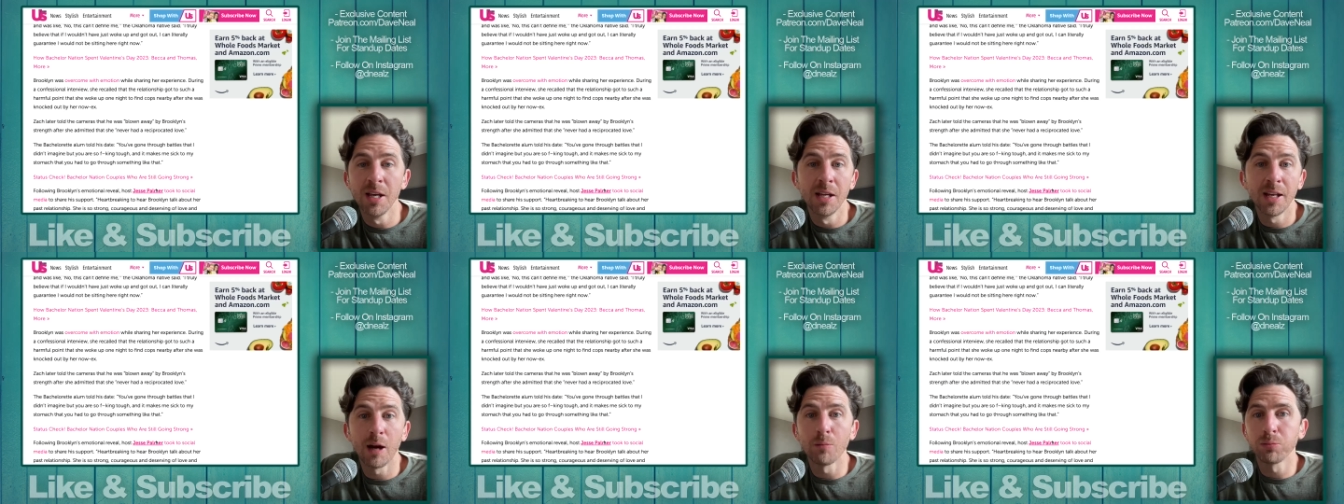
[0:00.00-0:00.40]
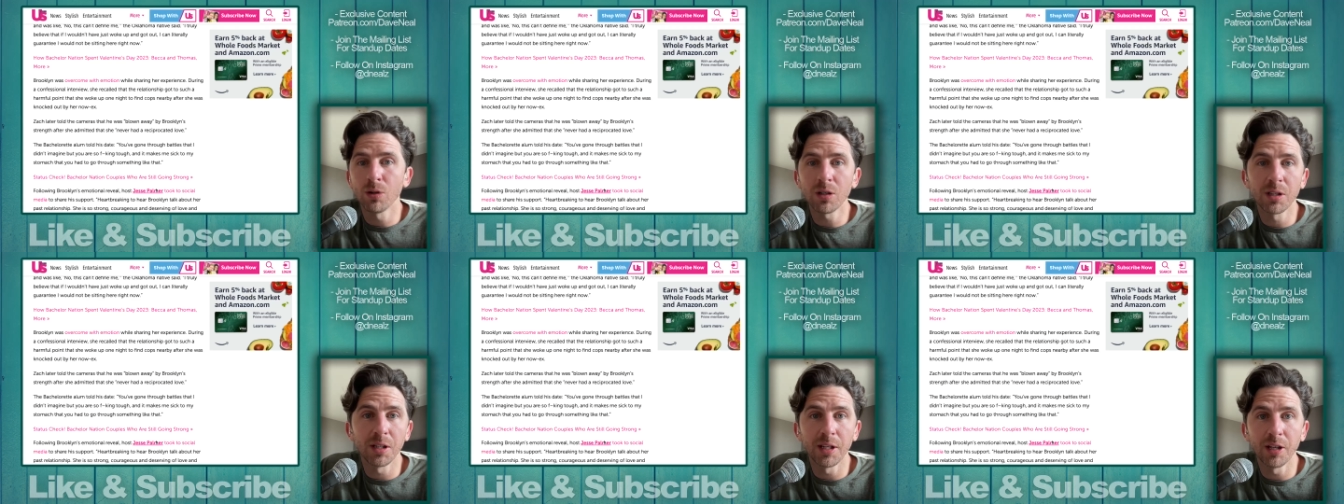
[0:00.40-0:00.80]
Now
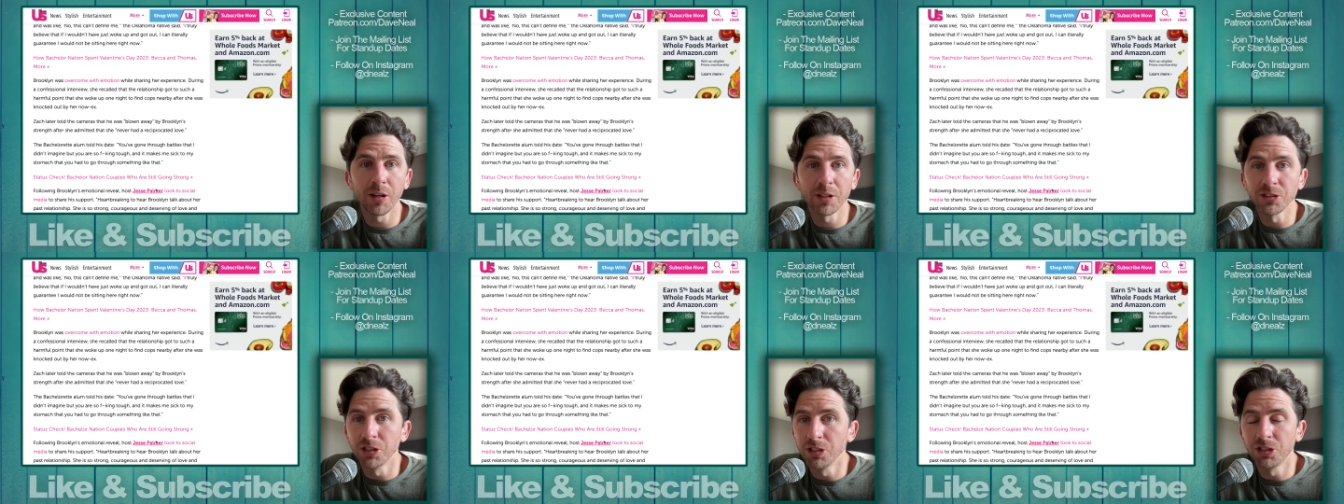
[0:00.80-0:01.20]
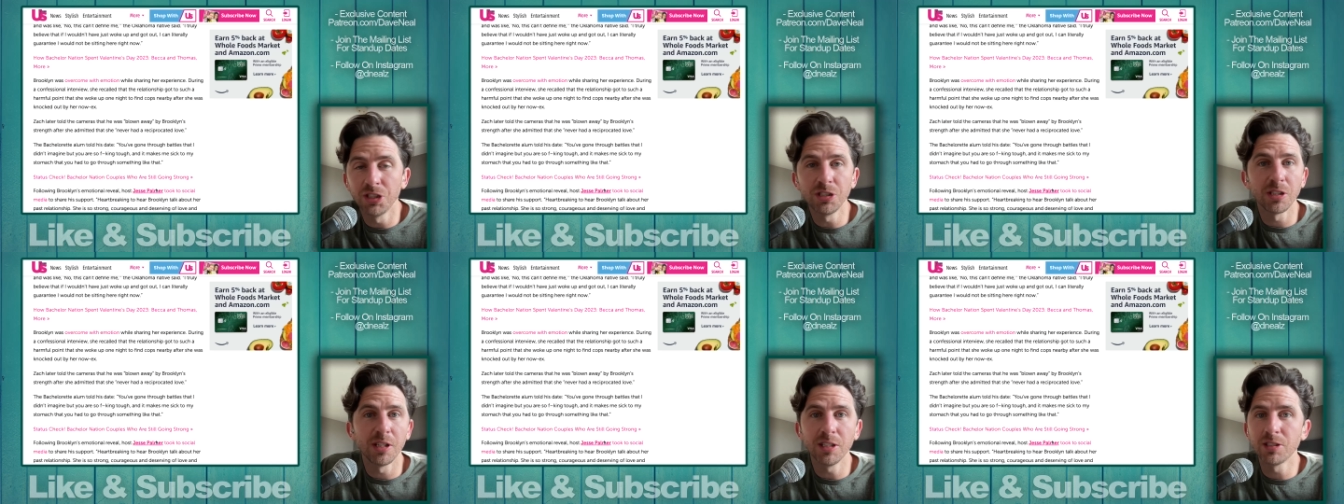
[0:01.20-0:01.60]
Brooklyn here,
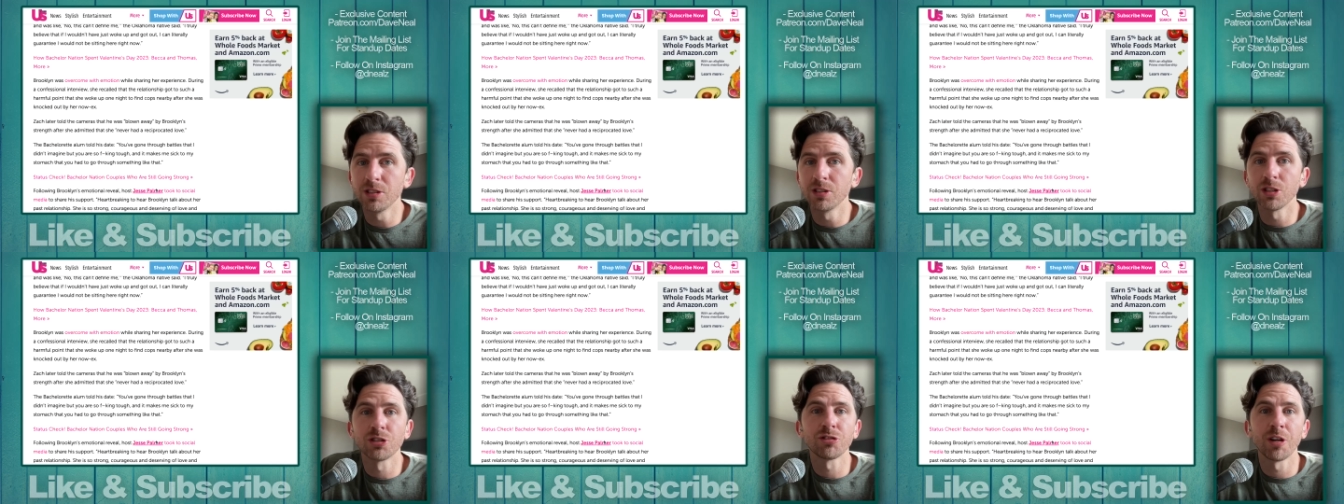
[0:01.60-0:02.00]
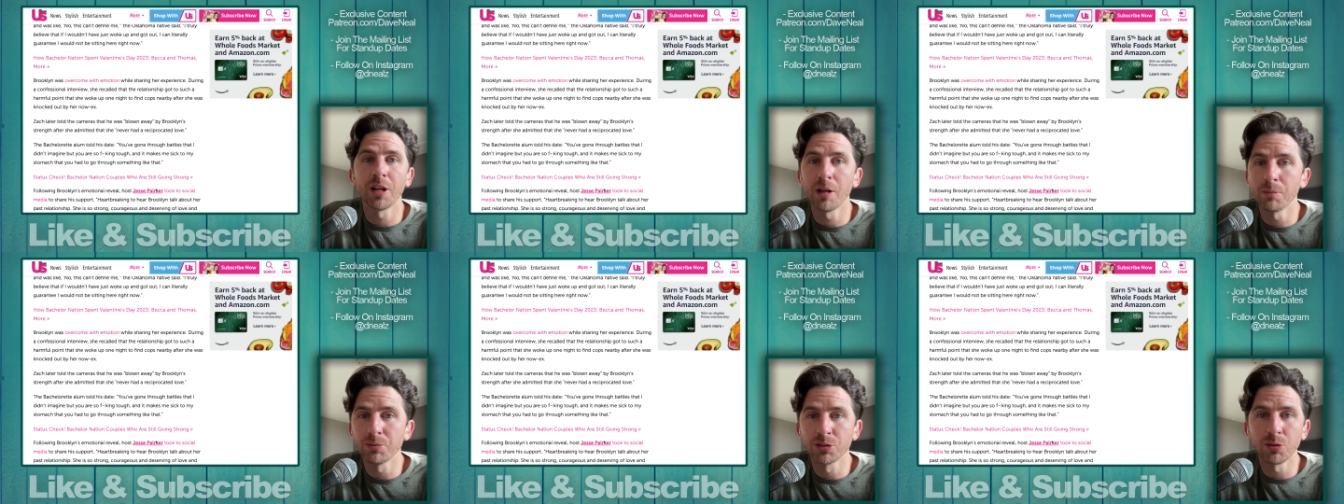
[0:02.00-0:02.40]
she's this is a straight
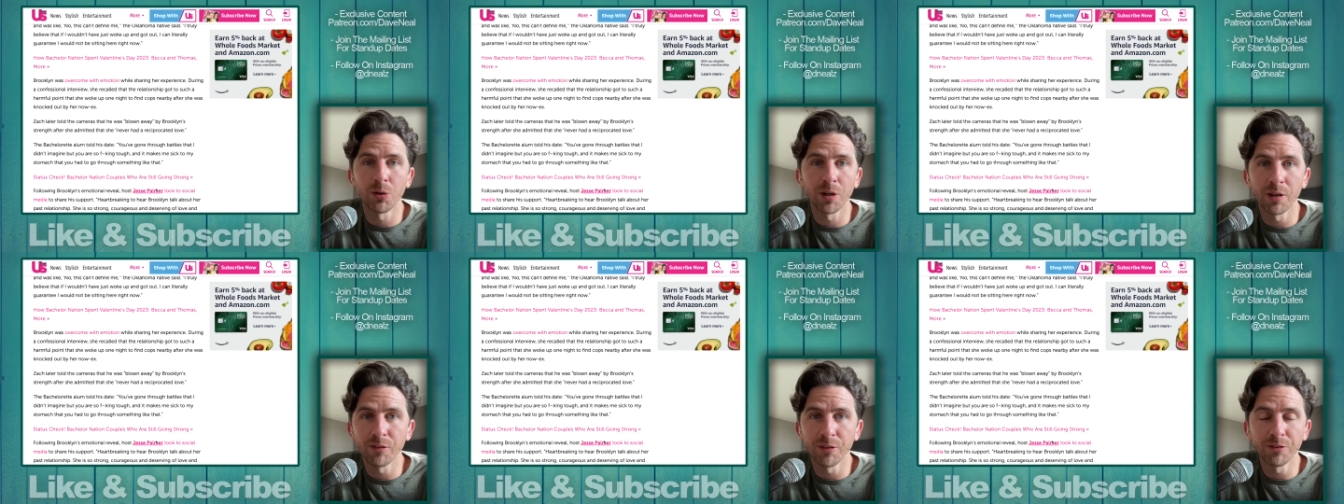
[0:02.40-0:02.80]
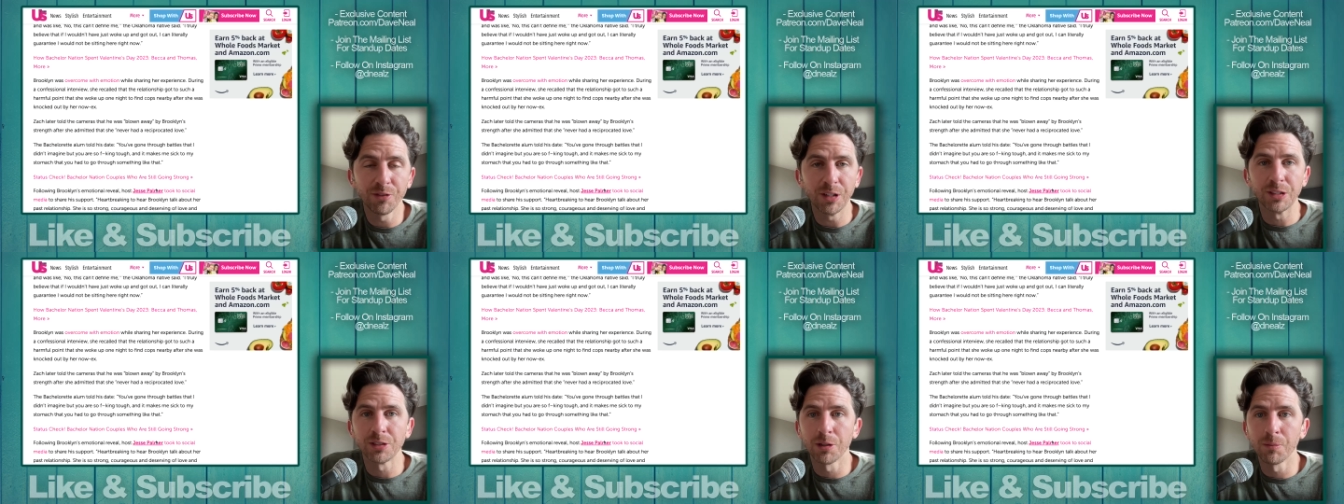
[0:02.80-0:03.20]
up story of a
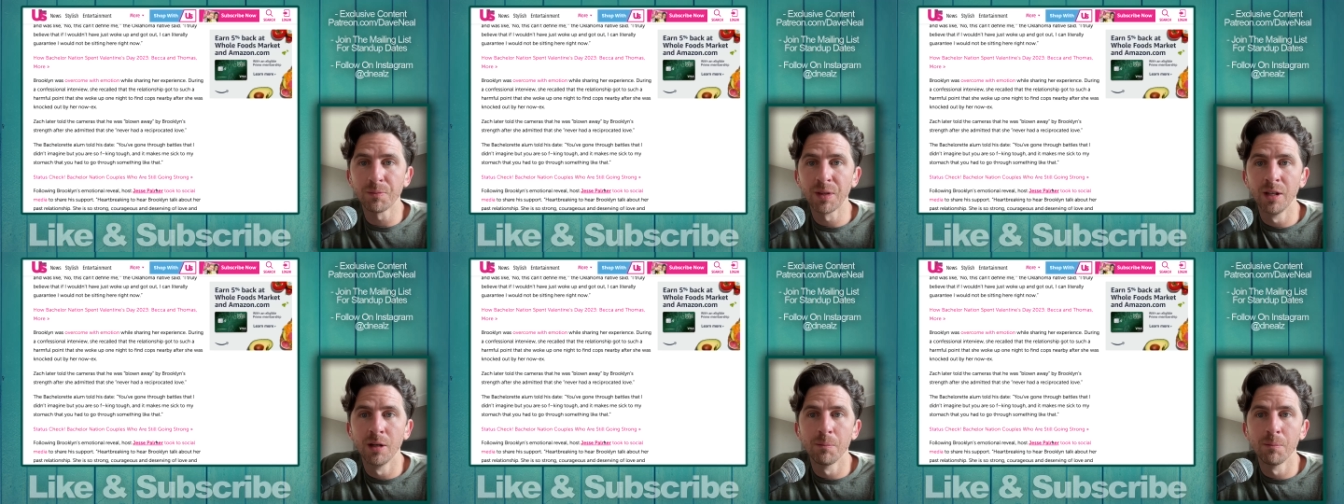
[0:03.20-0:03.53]
victim,